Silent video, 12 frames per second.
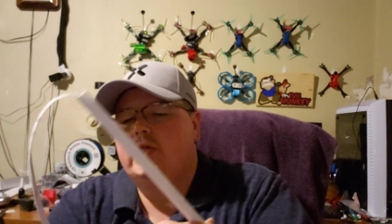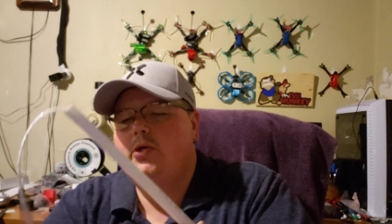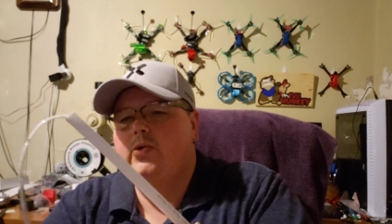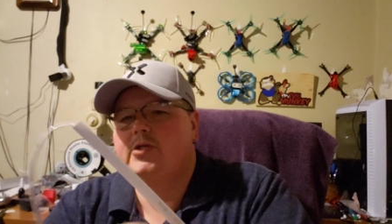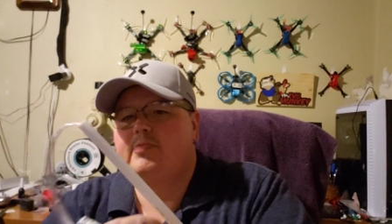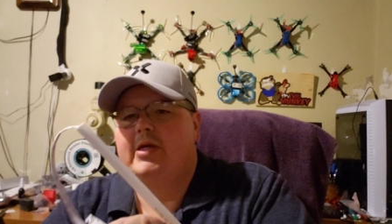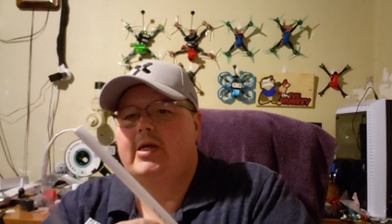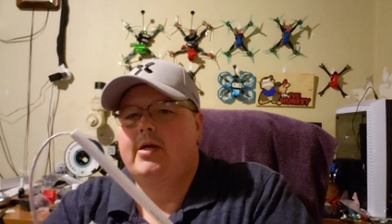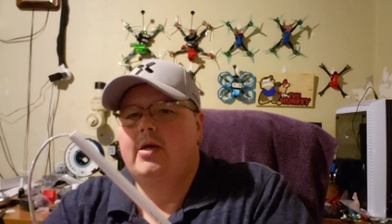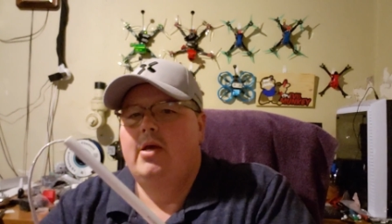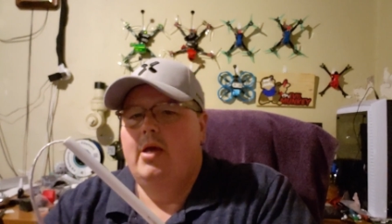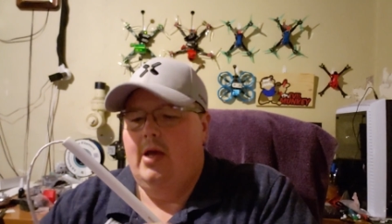the USB.
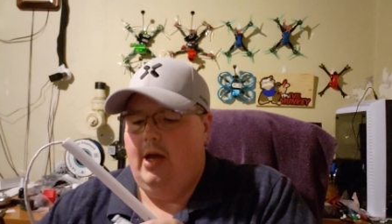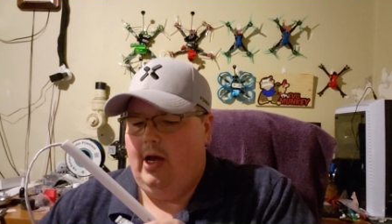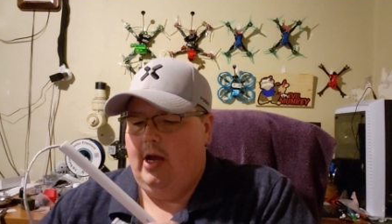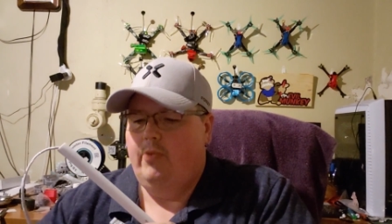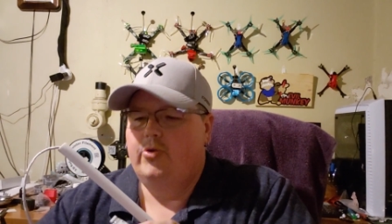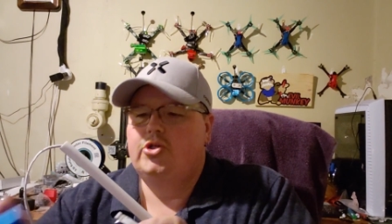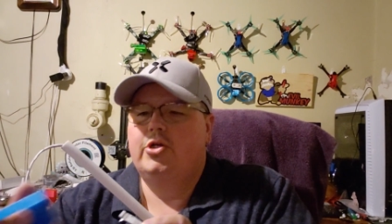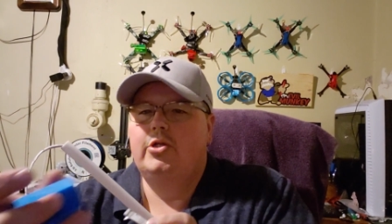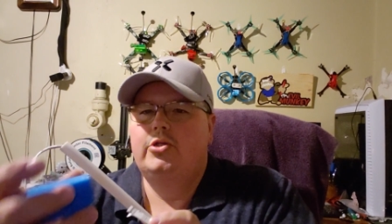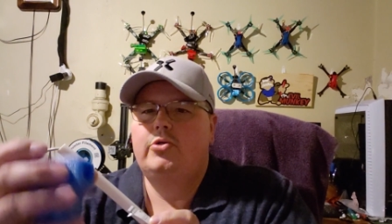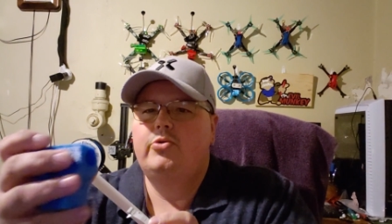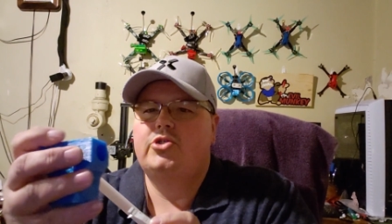What you're going
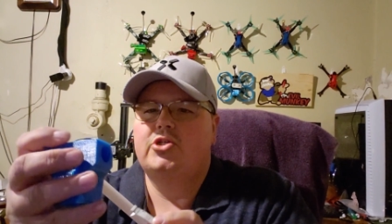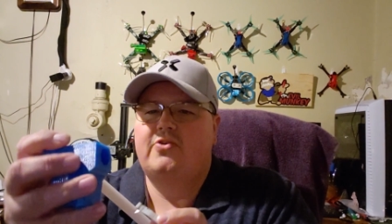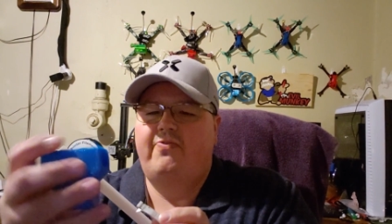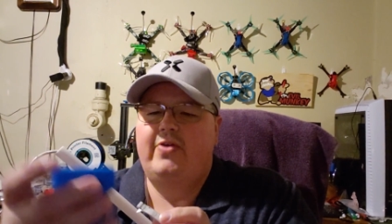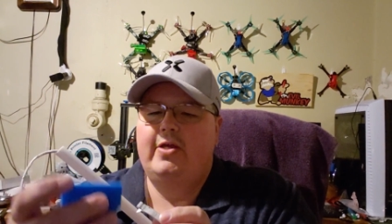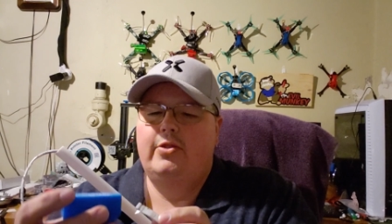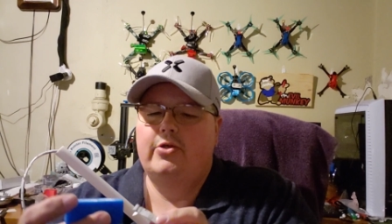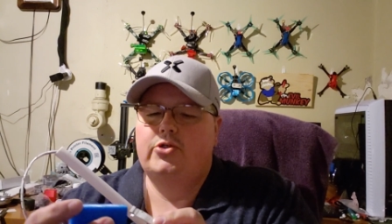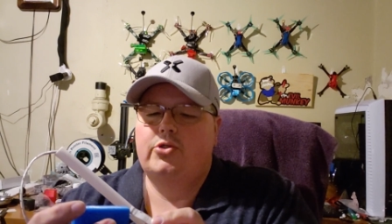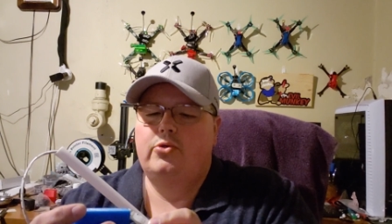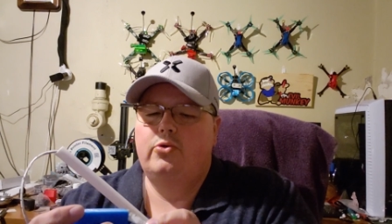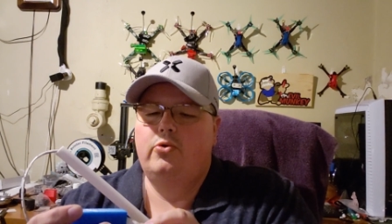to do is just feed this
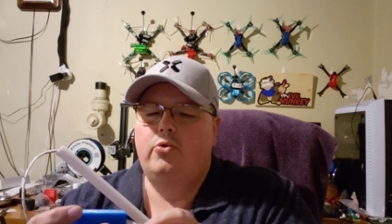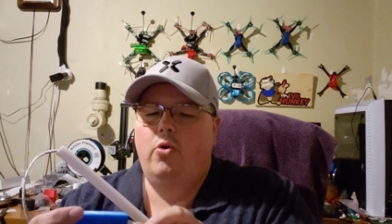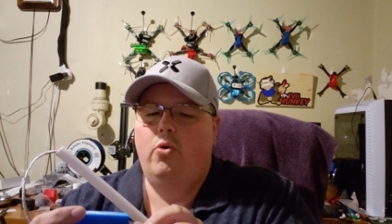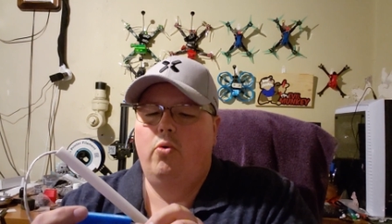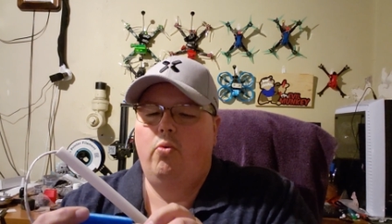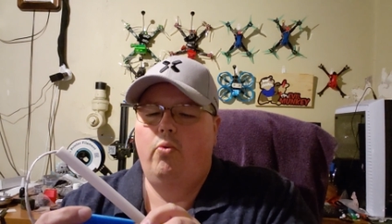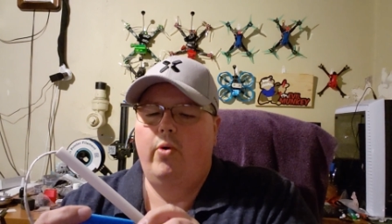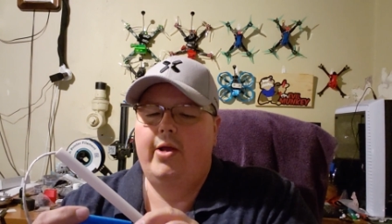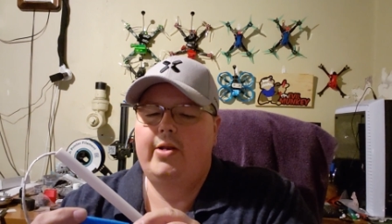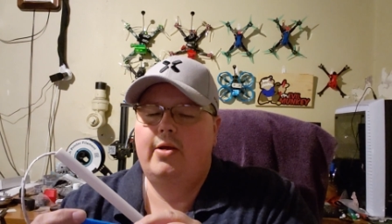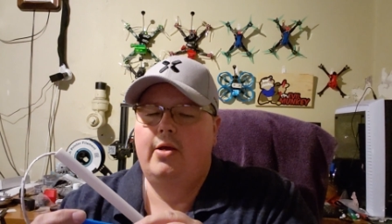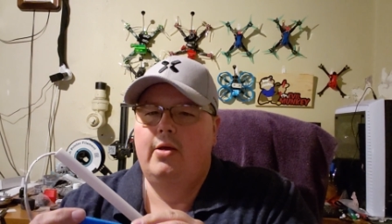through
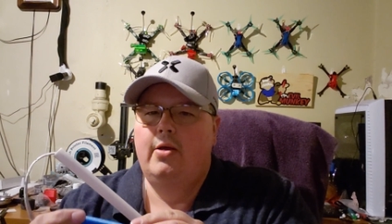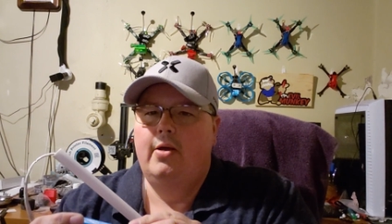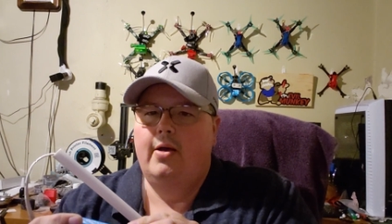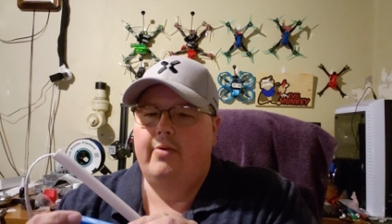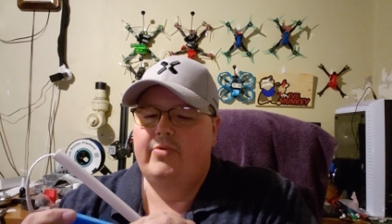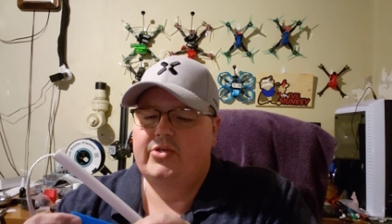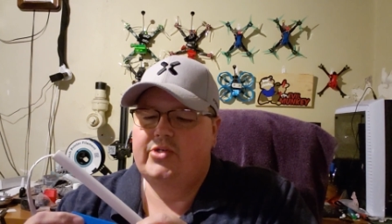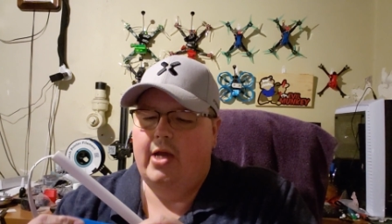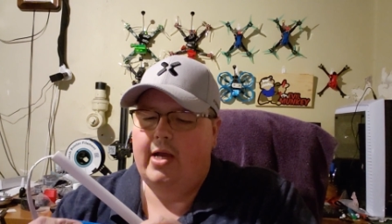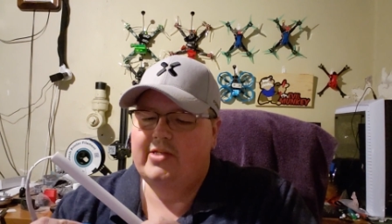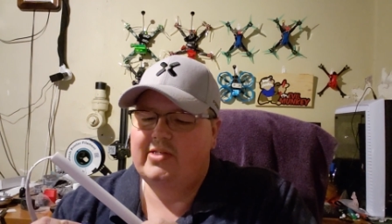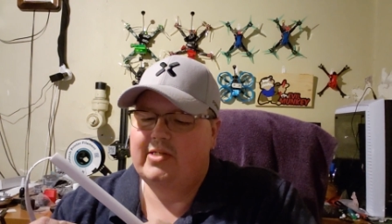one of the sides.